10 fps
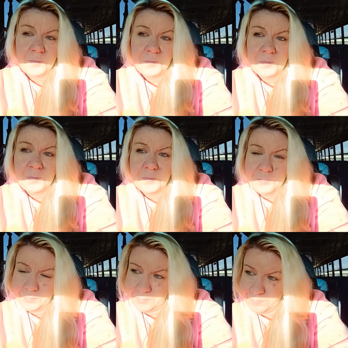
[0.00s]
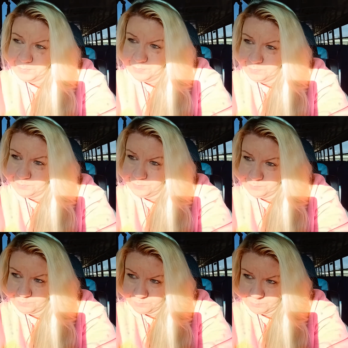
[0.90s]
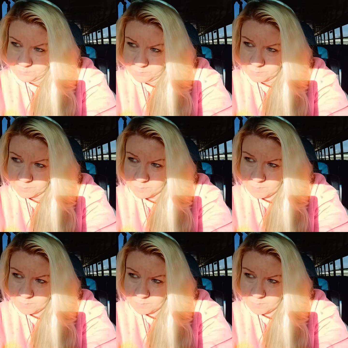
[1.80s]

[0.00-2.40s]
Nothing is said.